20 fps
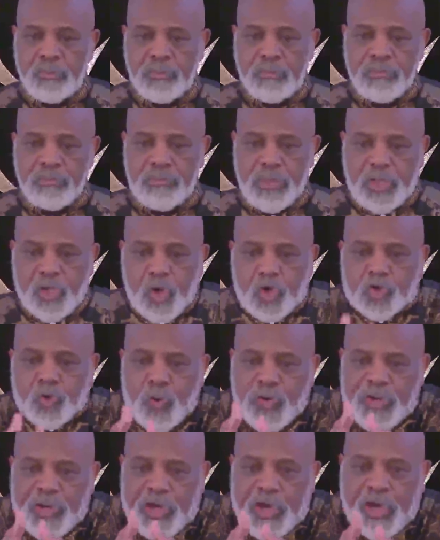Because
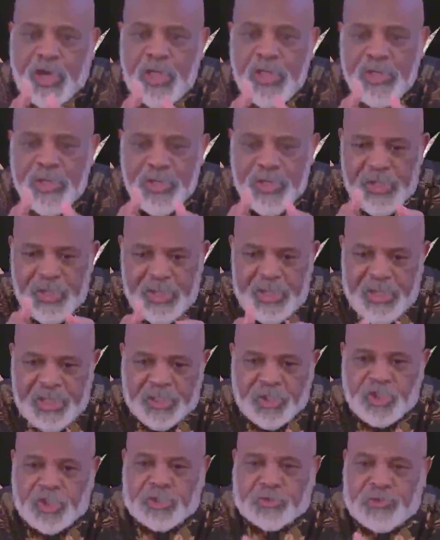we are
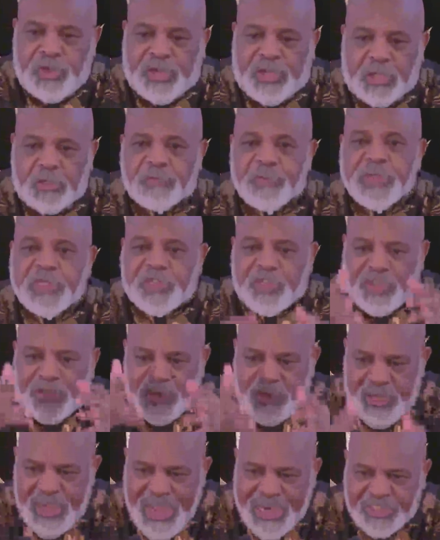inextricably
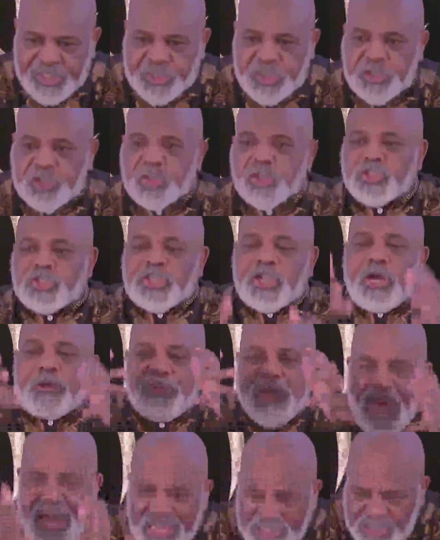connected to some
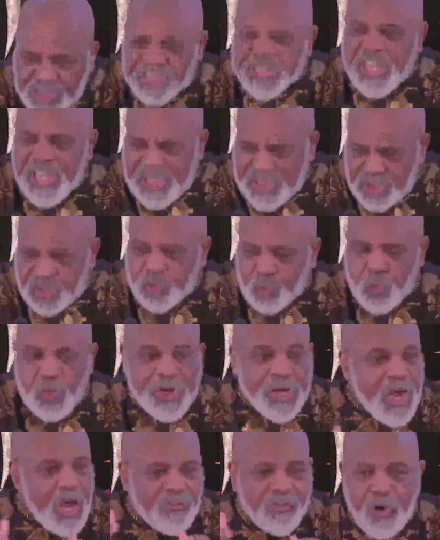essence,
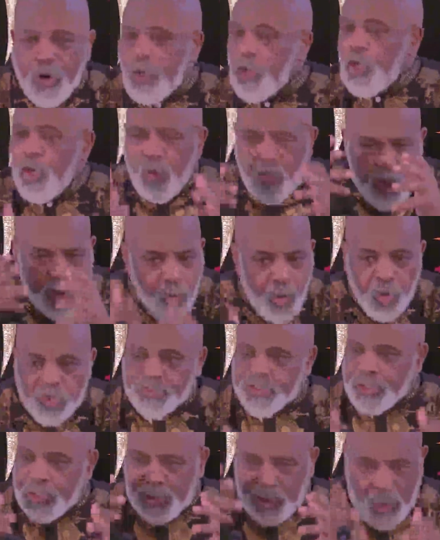whatever we
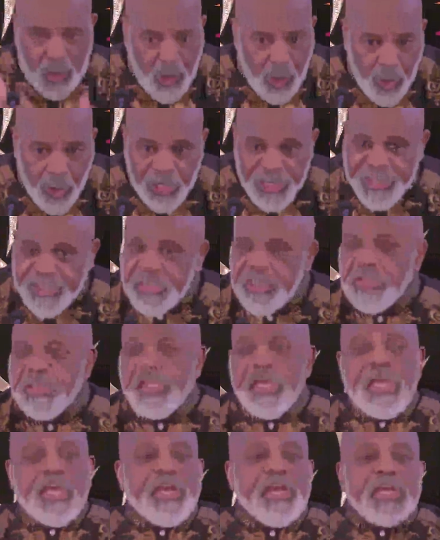want to call it,
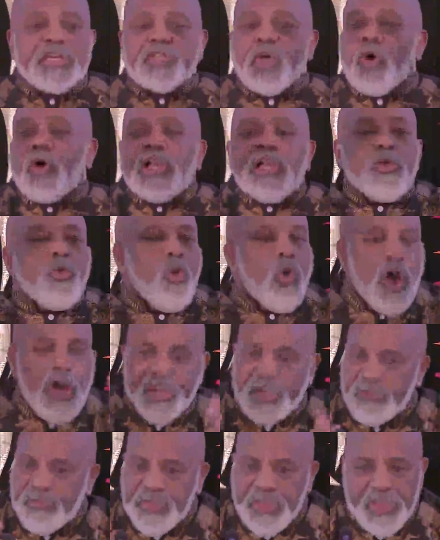and there's only
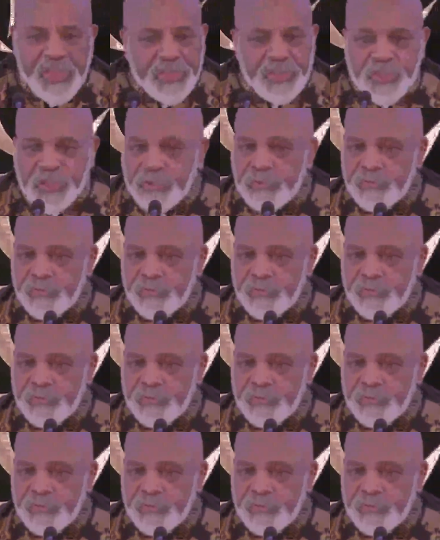one of it.